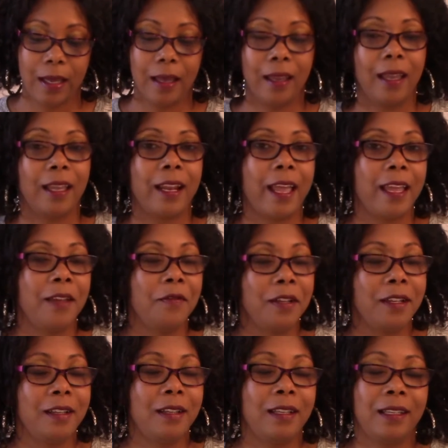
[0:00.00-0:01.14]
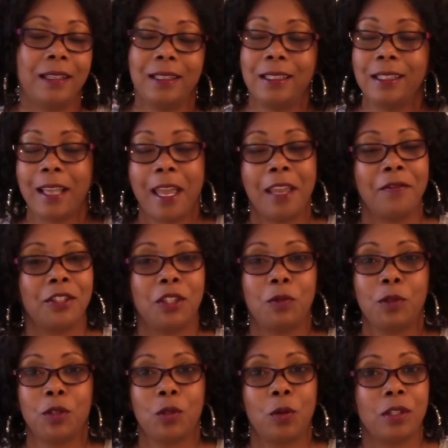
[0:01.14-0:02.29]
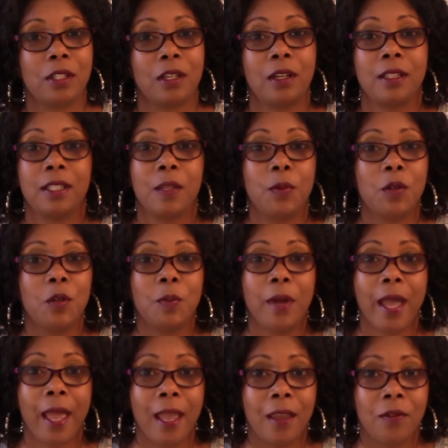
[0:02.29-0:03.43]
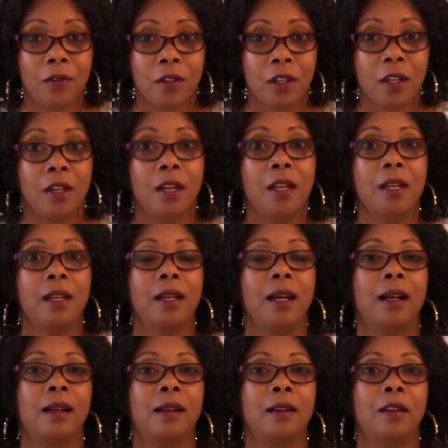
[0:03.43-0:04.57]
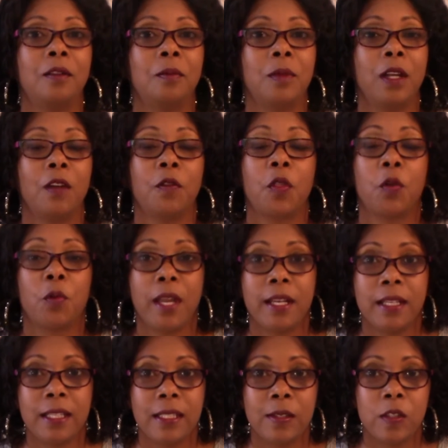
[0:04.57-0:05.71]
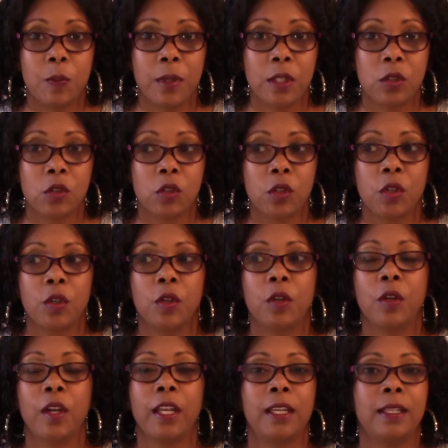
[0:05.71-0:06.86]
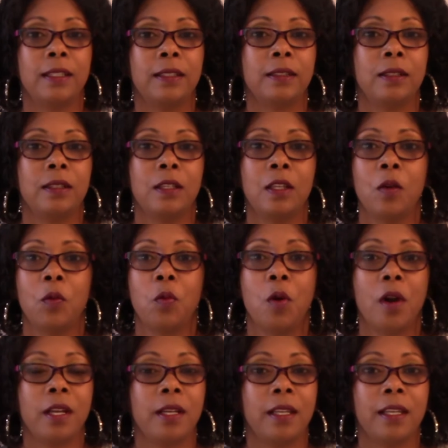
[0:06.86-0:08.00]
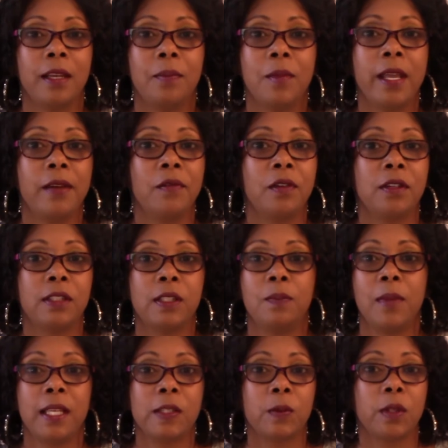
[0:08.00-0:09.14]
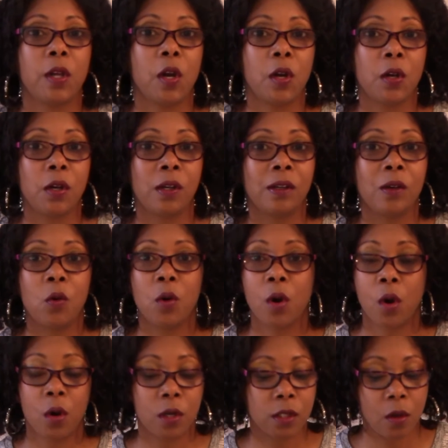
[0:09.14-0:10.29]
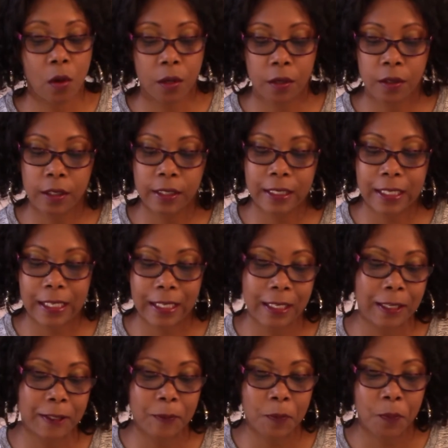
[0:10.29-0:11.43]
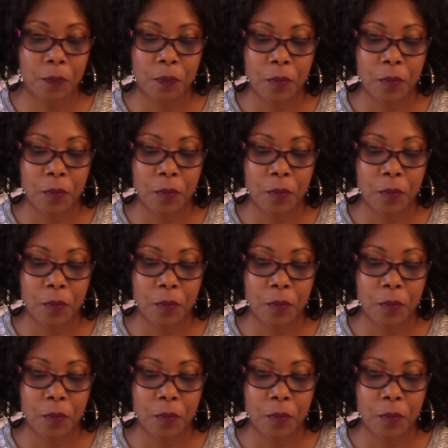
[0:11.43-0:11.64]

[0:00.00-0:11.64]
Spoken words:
And Ava is Ava. She resorts to her typical behavior of threatening Spencer and, warning him never to mess with her or her daughter again.